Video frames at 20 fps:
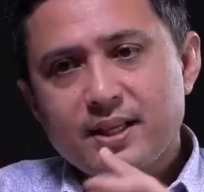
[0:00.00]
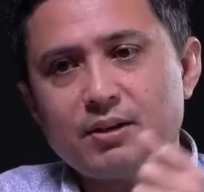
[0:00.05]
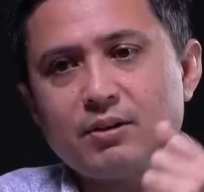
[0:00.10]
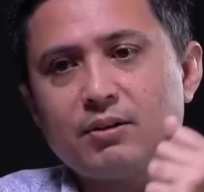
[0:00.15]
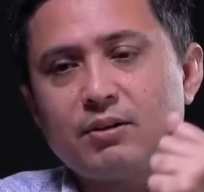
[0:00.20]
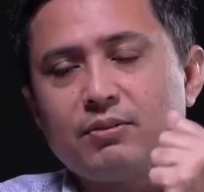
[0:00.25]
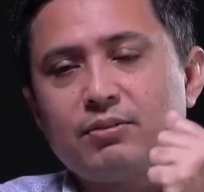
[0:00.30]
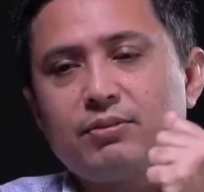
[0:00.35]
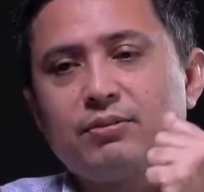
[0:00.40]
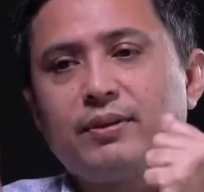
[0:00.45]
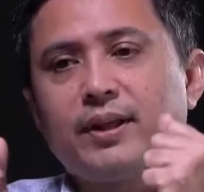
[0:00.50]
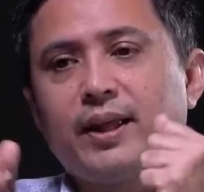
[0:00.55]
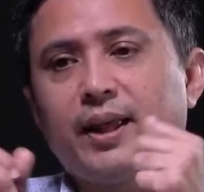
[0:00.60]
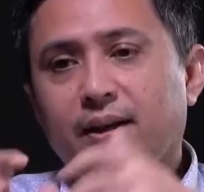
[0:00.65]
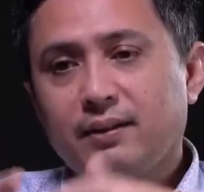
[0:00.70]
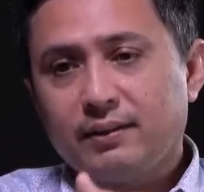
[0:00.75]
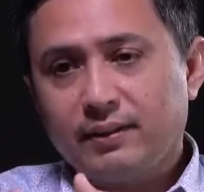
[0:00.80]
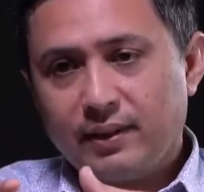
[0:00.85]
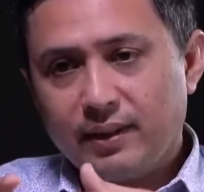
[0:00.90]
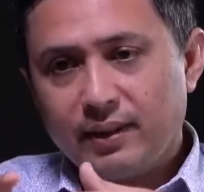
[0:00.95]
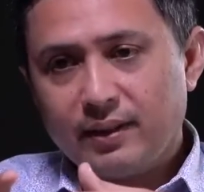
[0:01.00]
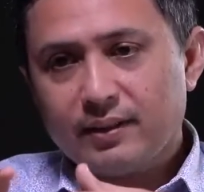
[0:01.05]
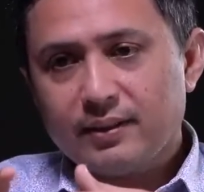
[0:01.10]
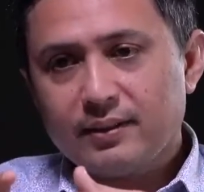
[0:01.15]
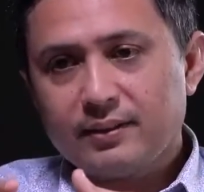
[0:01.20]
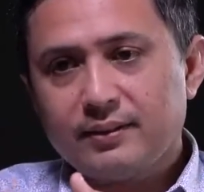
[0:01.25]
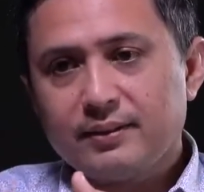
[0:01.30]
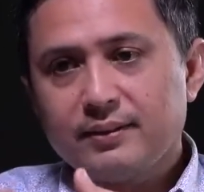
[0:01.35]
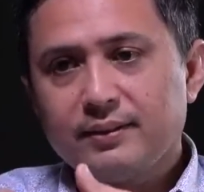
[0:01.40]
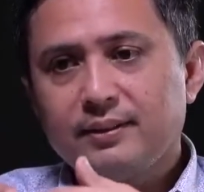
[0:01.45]
of
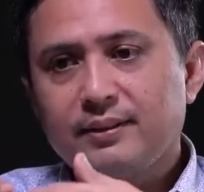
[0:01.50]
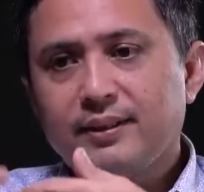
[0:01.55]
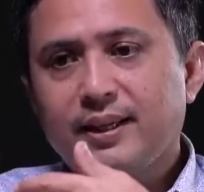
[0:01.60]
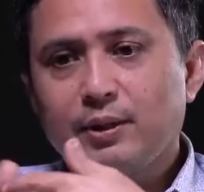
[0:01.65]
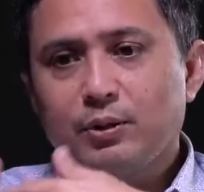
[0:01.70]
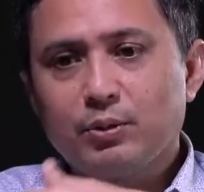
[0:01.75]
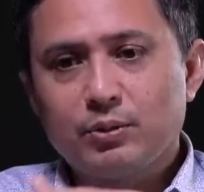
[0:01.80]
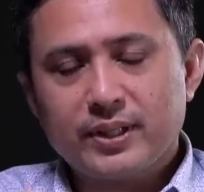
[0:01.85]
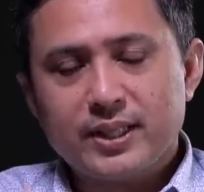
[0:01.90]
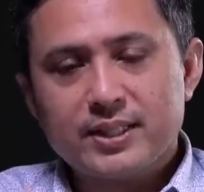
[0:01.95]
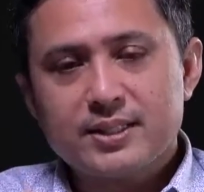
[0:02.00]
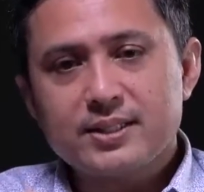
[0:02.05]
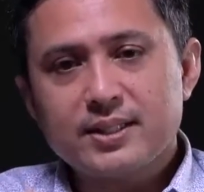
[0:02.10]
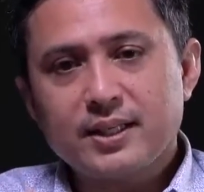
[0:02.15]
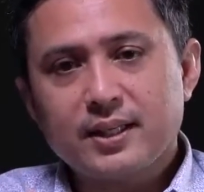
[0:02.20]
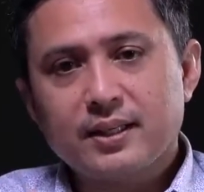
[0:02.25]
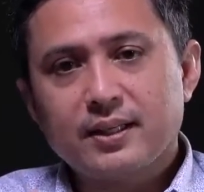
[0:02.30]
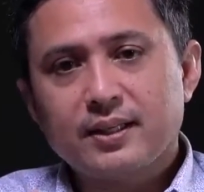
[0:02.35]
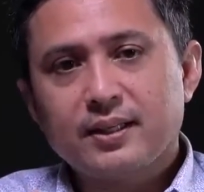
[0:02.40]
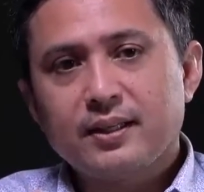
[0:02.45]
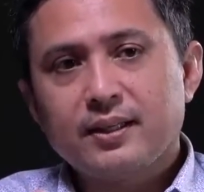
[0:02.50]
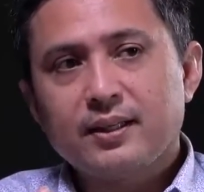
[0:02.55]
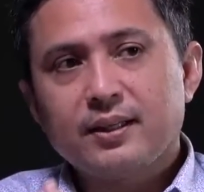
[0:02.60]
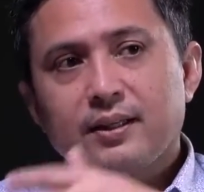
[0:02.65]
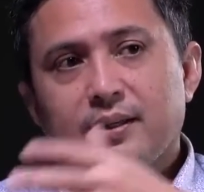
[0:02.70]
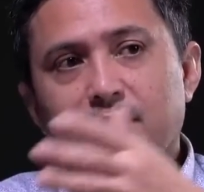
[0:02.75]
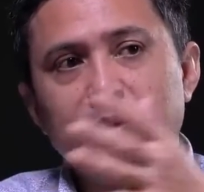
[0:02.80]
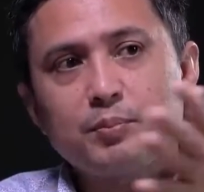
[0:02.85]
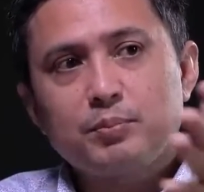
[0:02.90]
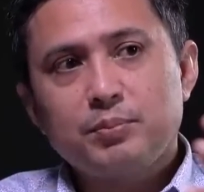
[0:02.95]
healthier, okay, don't get sick,
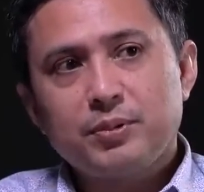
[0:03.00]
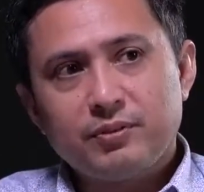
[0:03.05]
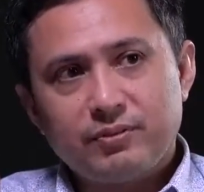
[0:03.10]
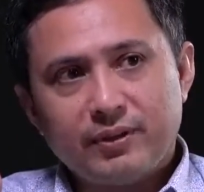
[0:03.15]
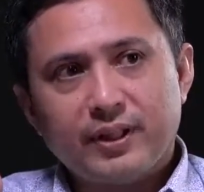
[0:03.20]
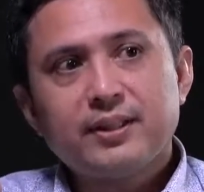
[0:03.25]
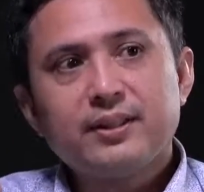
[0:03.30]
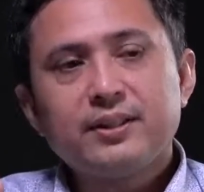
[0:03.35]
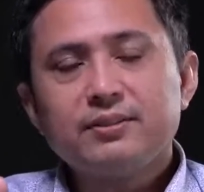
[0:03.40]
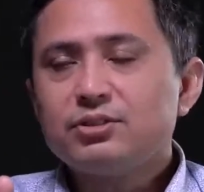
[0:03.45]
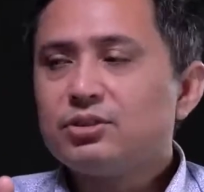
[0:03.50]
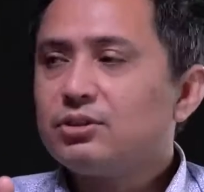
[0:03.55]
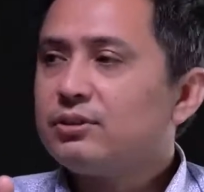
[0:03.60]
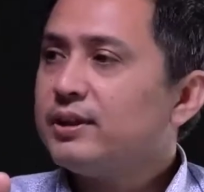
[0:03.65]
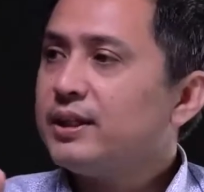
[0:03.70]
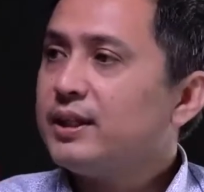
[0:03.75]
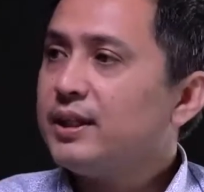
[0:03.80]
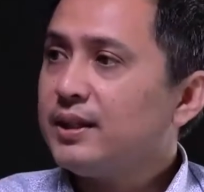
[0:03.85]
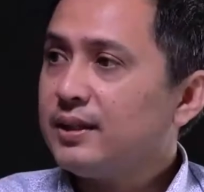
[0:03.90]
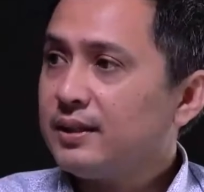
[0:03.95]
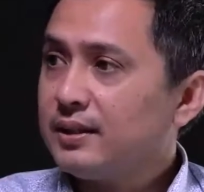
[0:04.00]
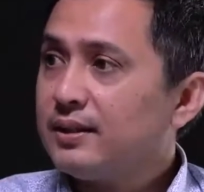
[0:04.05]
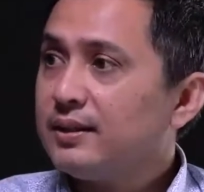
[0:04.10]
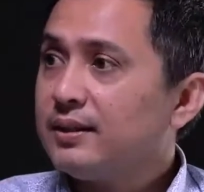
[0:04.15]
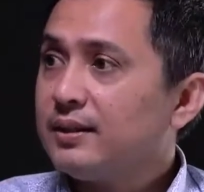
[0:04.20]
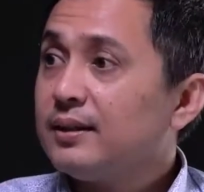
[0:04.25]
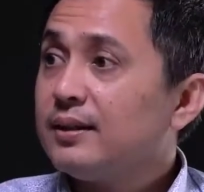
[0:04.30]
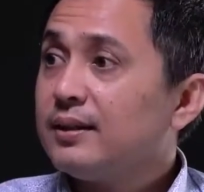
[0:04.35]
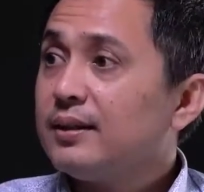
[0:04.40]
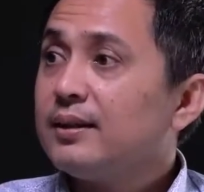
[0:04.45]
preventive screening
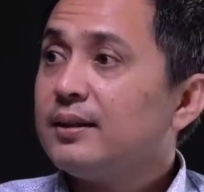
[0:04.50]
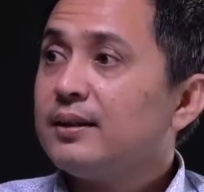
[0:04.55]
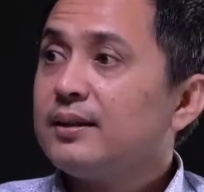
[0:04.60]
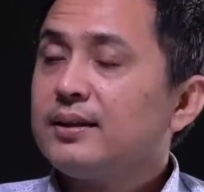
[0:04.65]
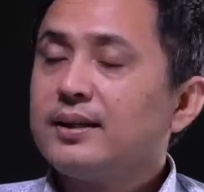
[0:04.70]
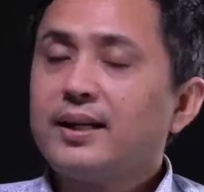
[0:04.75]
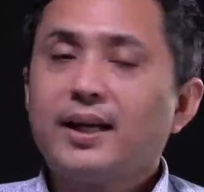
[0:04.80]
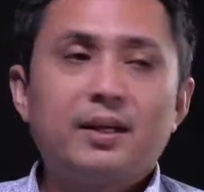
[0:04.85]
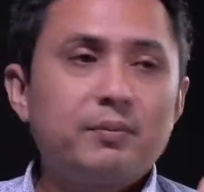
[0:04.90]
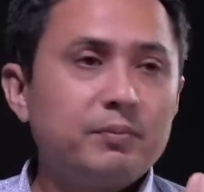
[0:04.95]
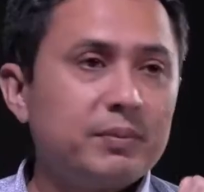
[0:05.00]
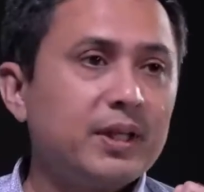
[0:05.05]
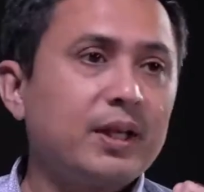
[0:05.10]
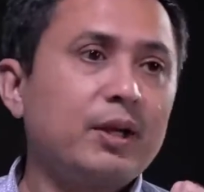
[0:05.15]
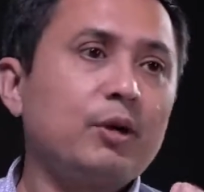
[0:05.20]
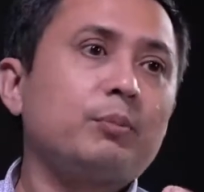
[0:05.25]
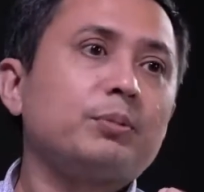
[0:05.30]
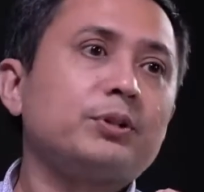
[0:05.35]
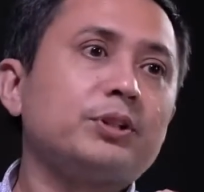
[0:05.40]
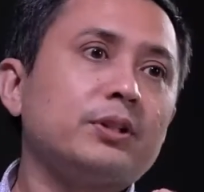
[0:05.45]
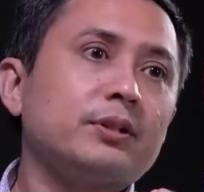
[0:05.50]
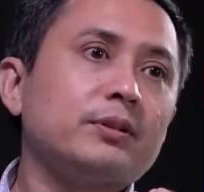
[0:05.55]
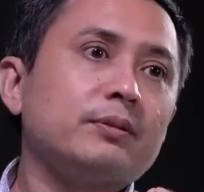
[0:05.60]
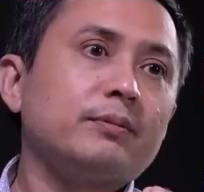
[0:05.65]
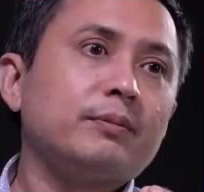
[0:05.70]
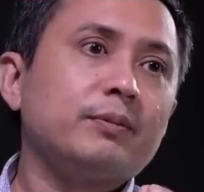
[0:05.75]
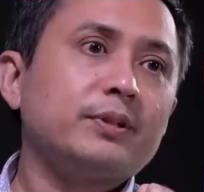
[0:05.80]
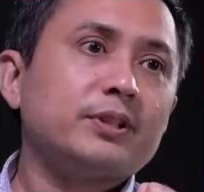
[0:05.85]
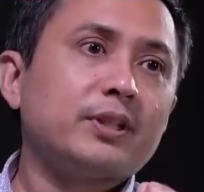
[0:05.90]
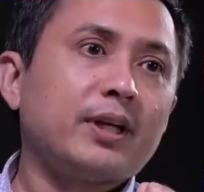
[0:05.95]
can be an
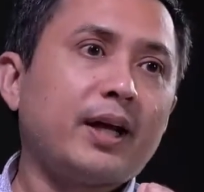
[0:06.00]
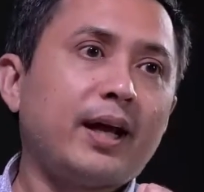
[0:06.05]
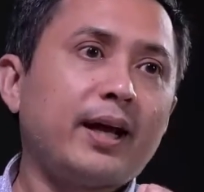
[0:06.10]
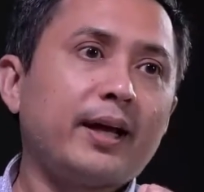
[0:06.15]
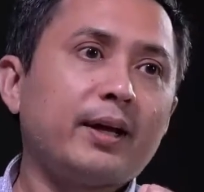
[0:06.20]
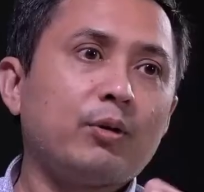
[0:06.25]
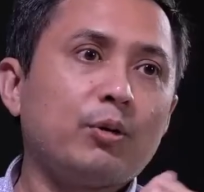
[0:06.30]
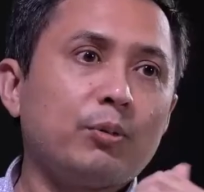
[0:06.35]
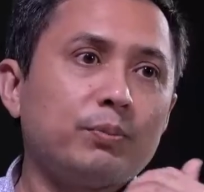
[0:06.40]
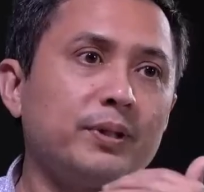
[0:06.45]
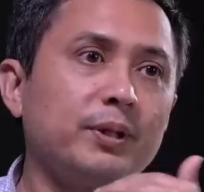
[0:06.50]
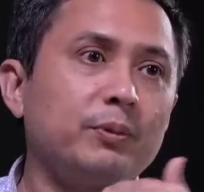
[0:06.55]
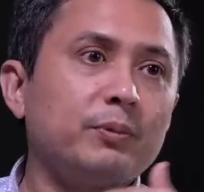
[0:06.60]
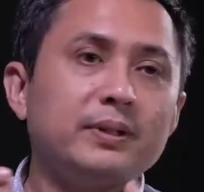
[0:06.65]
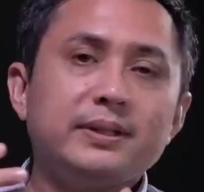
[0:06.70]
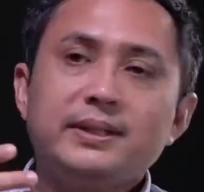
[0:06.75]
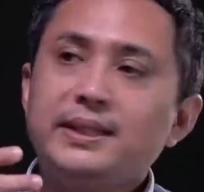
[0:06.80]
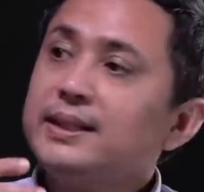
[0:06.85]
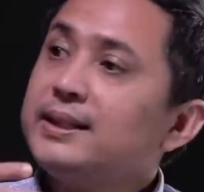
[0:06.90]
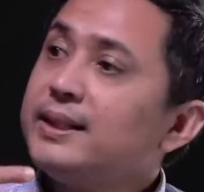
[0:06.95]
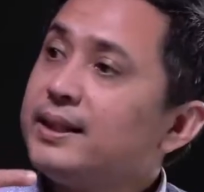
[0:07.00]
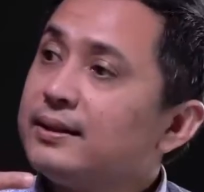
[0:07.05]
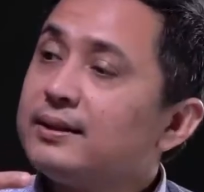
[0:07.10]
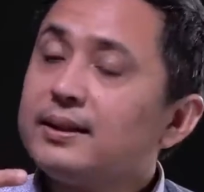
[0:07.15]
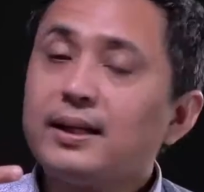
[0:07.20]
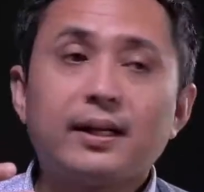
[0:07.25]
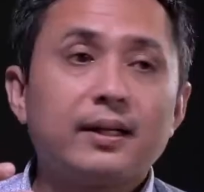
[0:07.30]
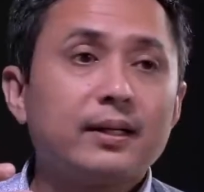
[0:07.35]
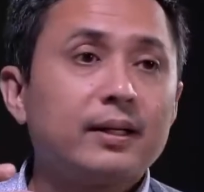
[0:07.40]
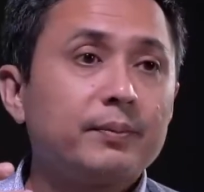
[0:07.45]
option, which I hope they will detail
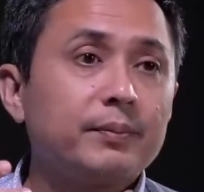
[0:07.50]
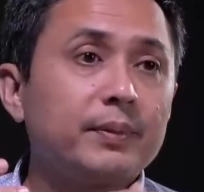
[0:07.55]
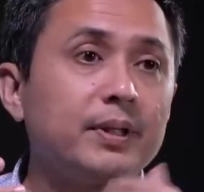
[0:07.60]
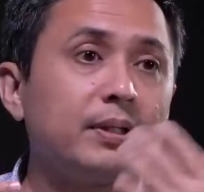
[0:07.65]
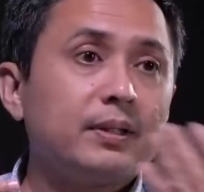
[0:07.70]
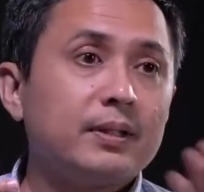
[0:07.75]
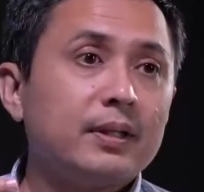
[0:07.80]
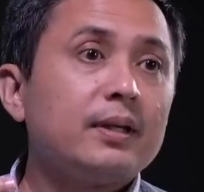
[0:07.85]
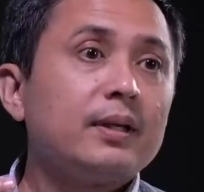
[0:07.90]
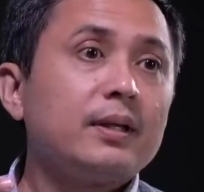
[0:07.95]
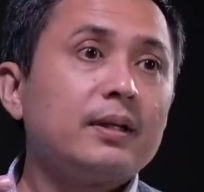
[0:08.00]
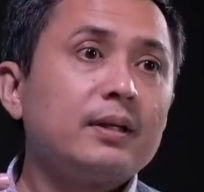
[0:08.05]
lah. I mean,